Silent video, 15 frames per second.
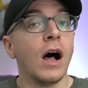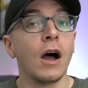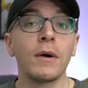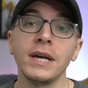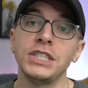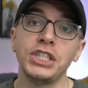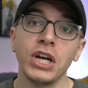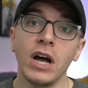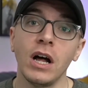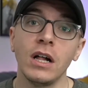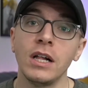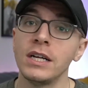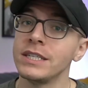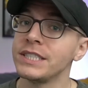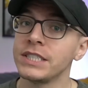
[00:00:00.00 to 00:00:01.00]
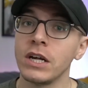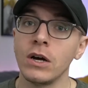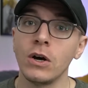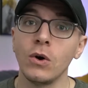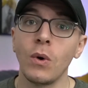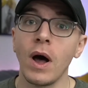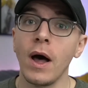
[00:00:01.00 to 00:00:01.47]
All right, y'all.
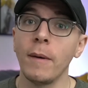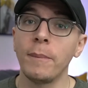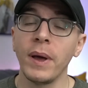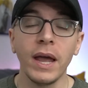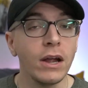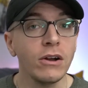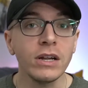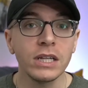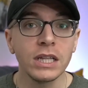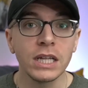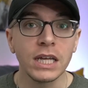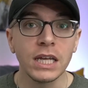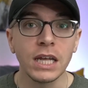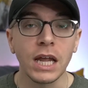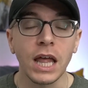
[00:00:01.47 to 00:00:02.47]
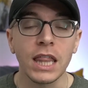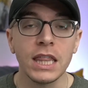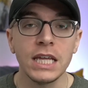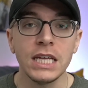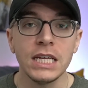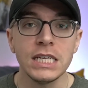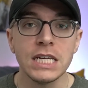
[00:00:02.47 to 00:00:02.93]
So apparently
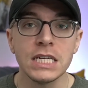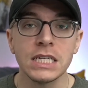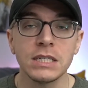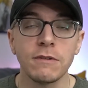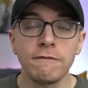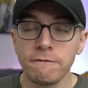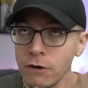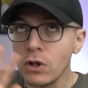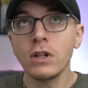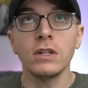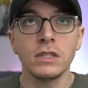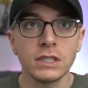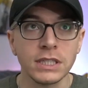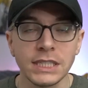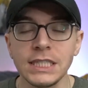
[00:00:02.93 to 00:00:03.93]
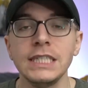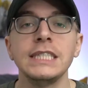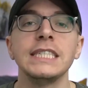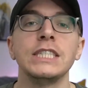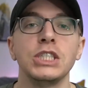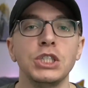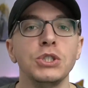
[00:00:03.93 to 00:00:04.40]
the full
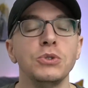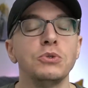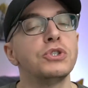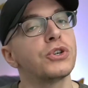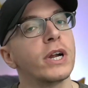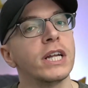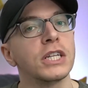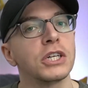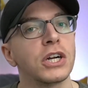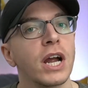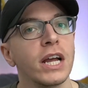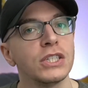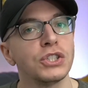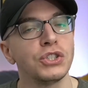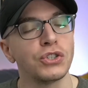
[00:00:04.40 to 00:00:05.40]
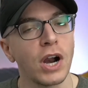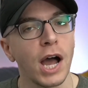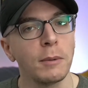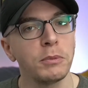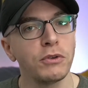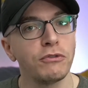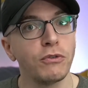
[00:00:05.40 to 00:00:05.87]
season 2 trailer has
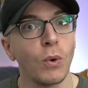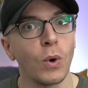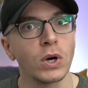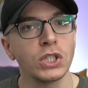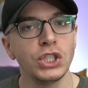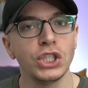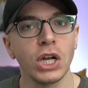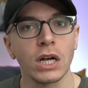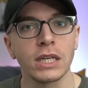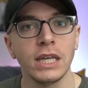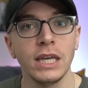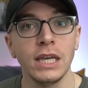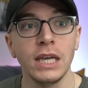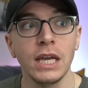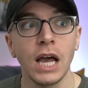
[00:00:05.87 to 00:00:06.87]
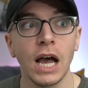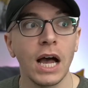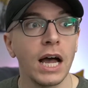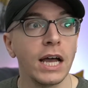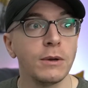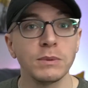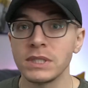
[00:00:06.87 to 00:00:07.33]
dropped for Chucky.
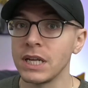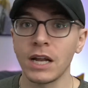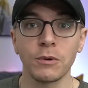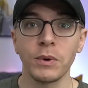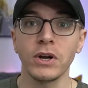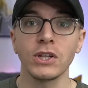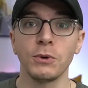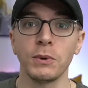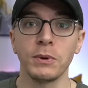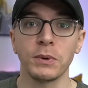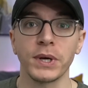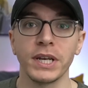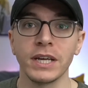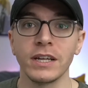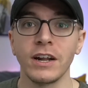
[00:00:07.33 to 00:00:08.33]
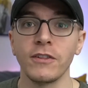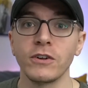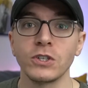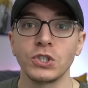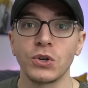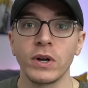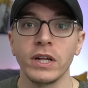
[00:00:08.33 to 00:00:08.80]
I was not aware that we were getting
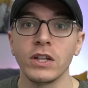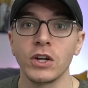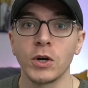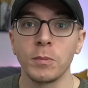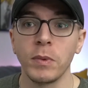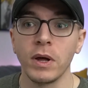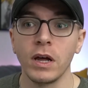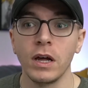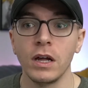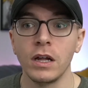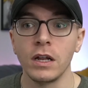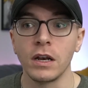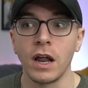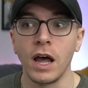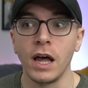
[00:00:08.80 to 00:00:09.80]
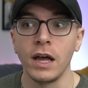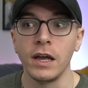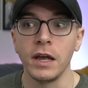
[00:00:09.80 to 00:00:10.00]
another trailer, but I